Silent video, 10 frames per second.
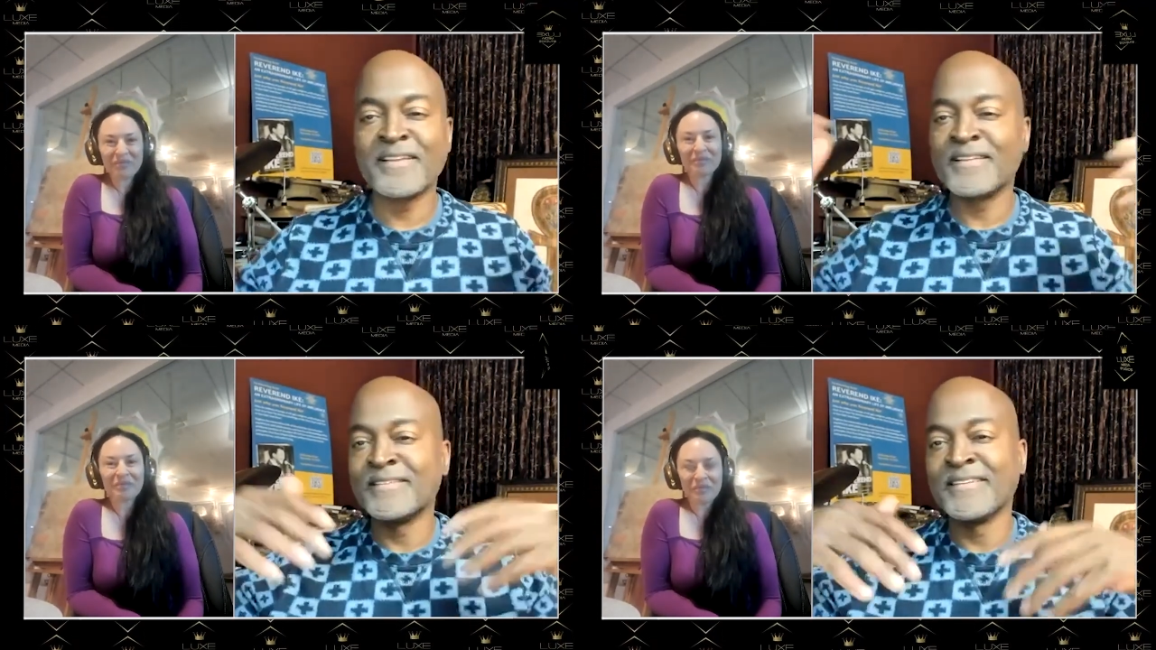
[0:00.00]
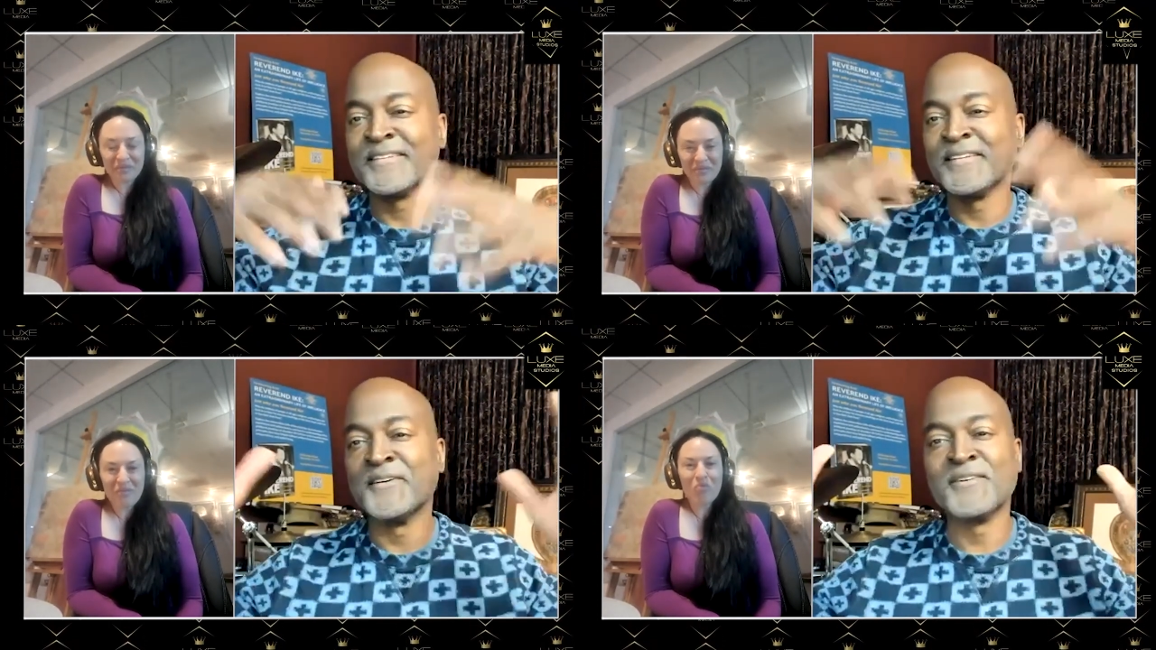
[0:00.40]
Speaker 1: and you
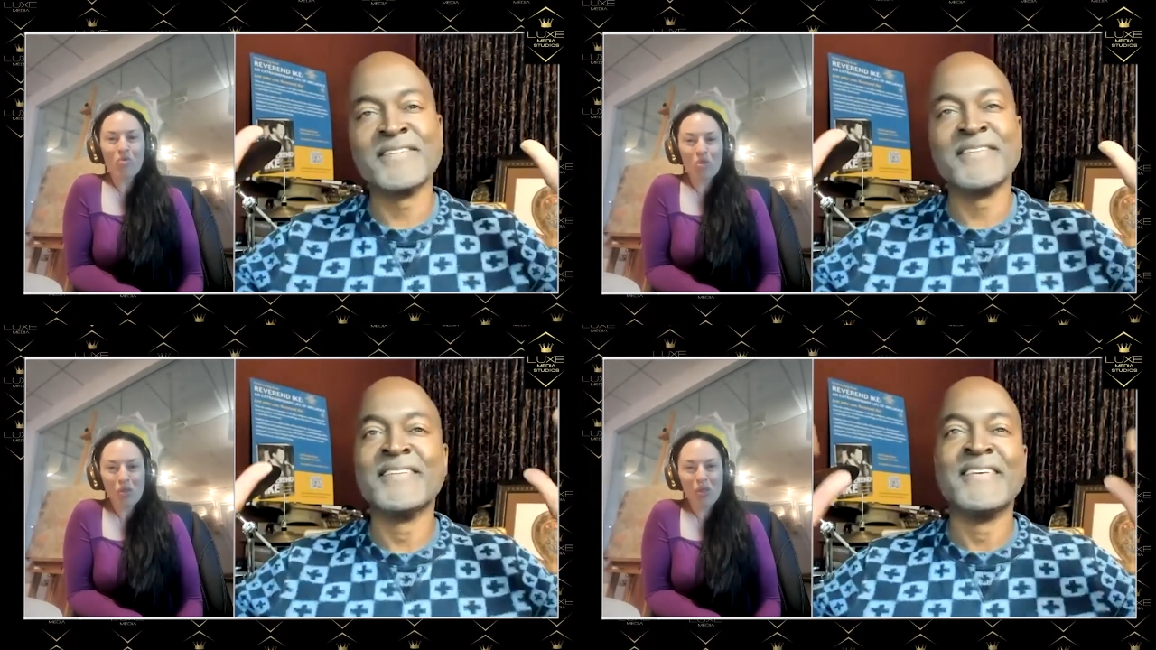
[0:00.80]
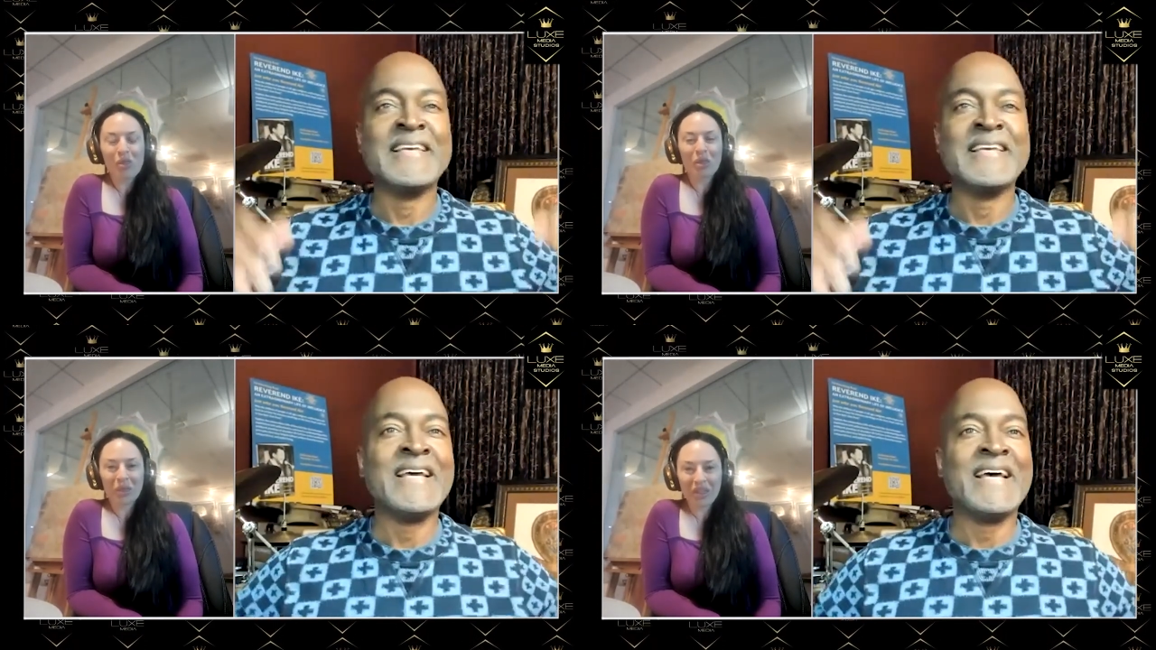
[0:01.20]
know, and
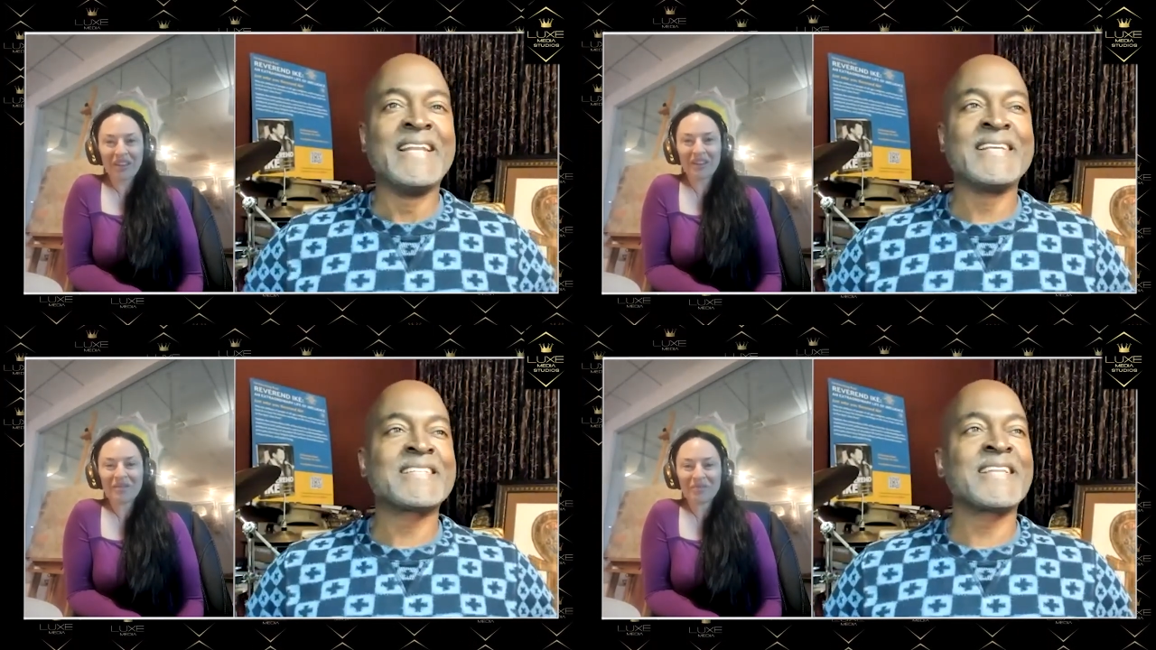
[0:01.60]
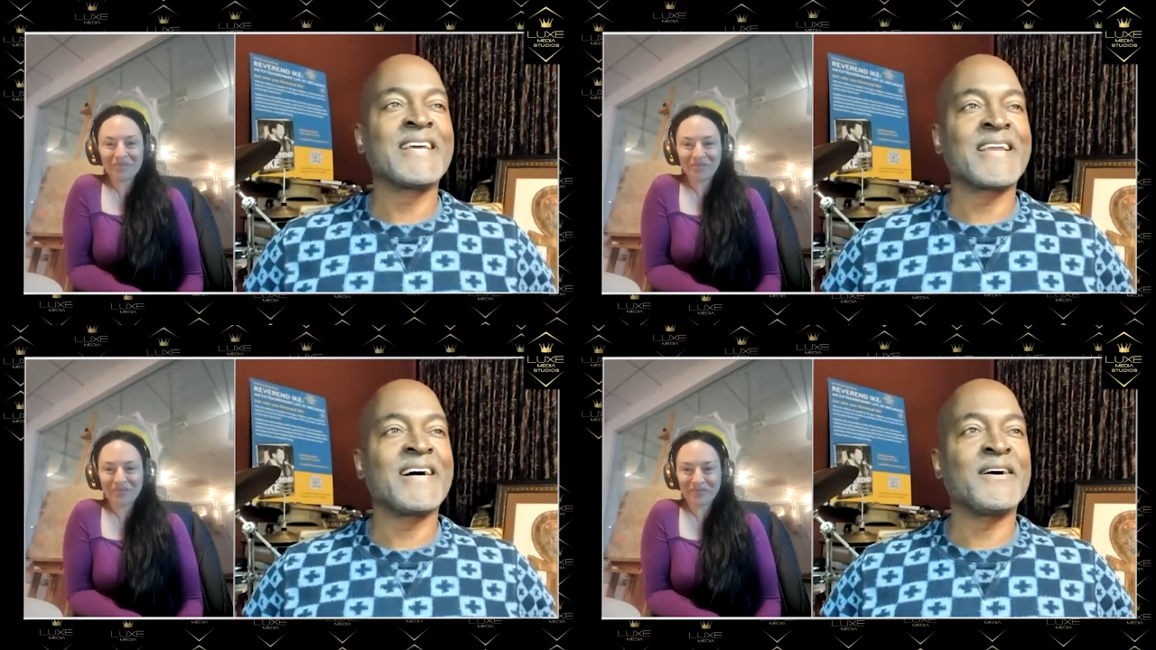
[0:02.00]
and it's
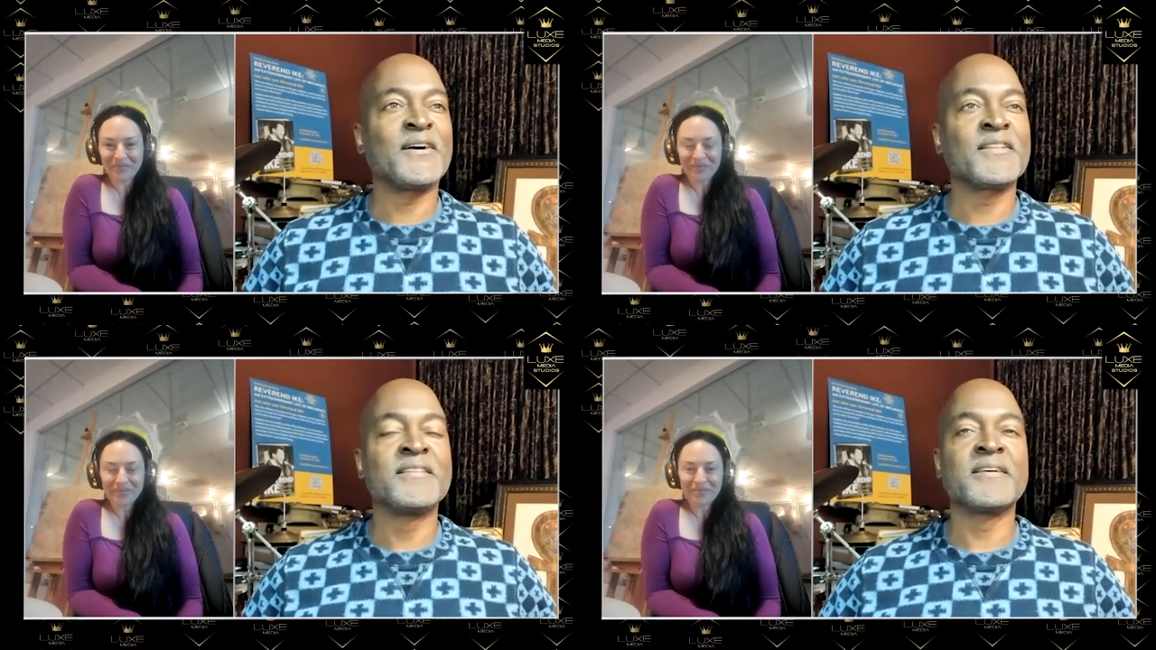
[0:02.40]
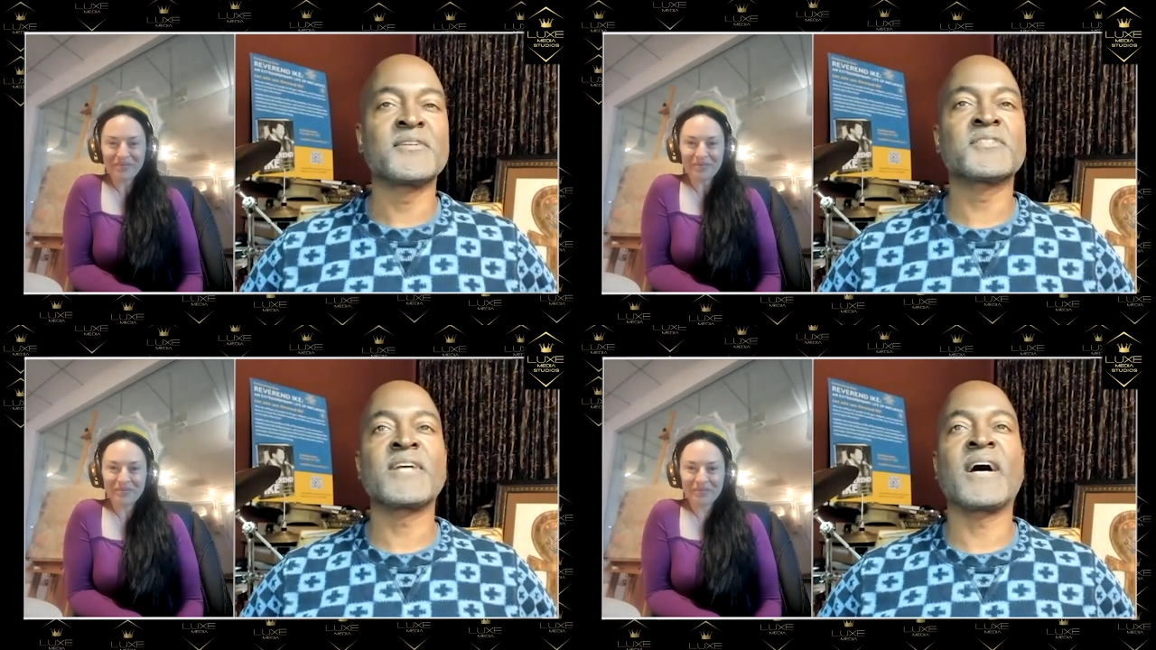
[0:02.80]
like, oh, there's.